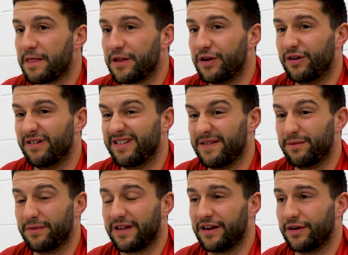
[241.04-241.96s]

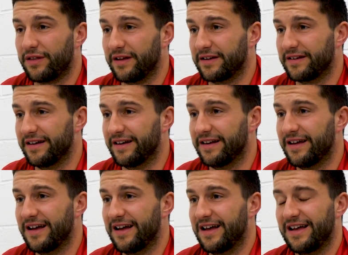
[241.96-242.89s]
even with that you're thinking
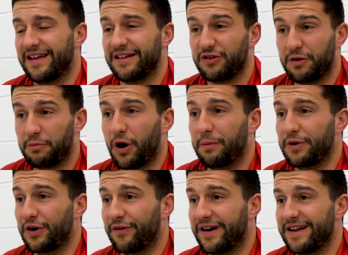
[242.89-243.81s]
you're probably
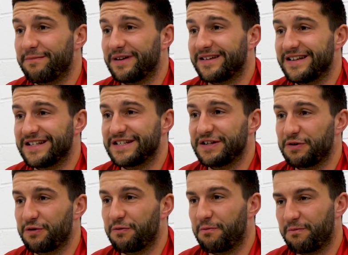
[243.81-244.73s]
all right because you
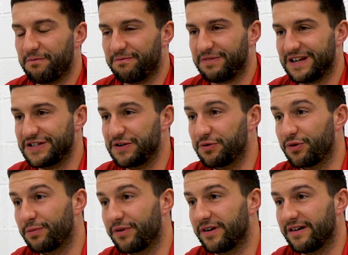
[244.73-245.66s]
know
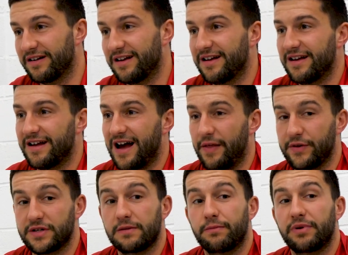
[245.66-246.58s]
the player. And
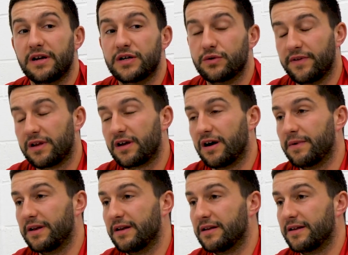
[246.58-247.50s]
there's some players where they come
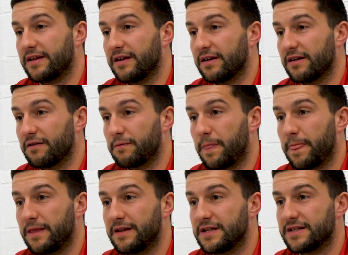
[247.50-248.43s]
in to hear
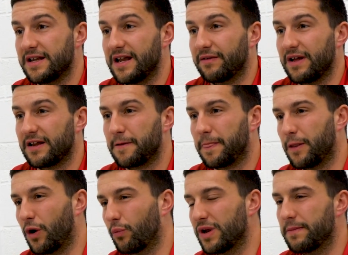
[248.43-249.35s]
saying
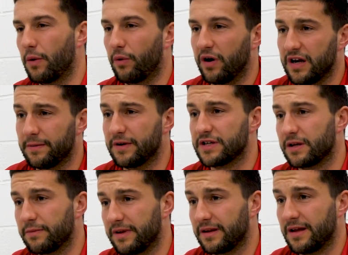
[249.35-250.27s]
they're a wee bit worried about
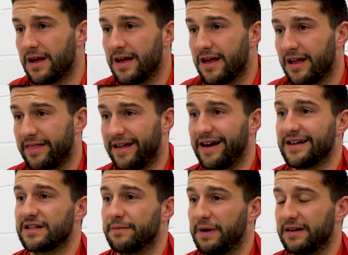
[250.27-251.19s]
something.
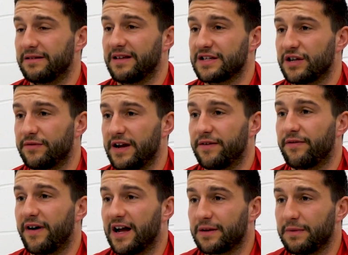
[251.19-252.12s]
That's a red
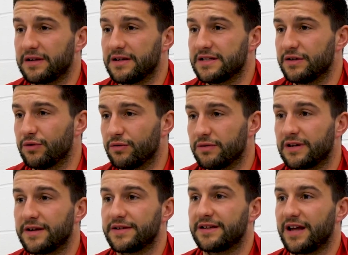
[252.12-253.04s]
flag because of
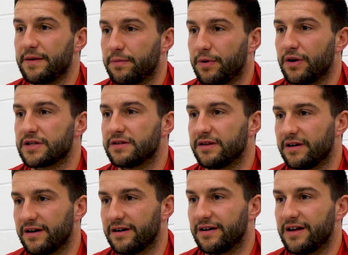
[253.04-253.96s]
the type of person they
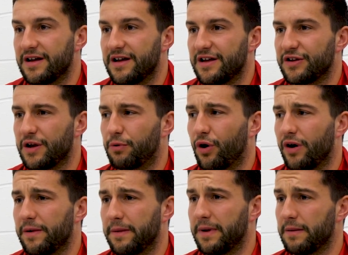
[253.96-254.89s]
are. You're
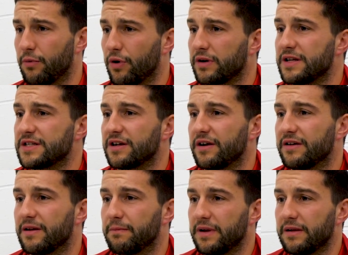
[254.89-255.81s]
probably a bit more
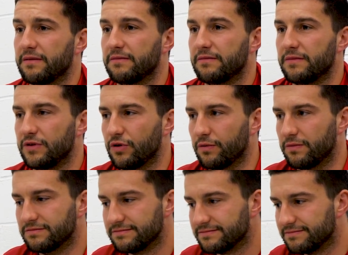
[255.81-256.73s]
concerned and
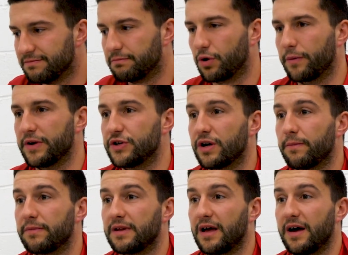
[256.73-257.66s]
you'll probably
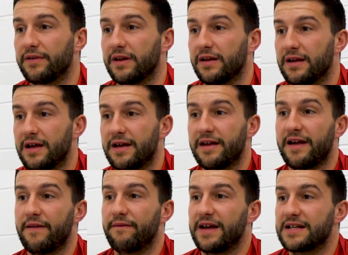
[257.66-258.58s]
jump to having it
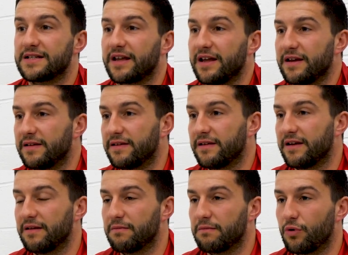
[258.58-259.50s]
investigated
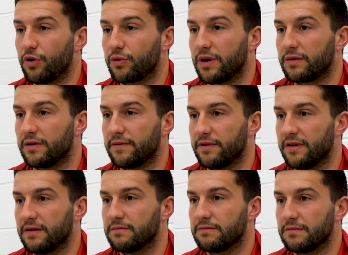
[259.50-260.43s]
more quickly for
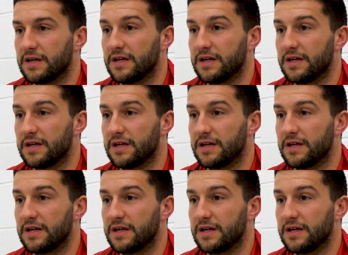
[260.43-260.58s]
them.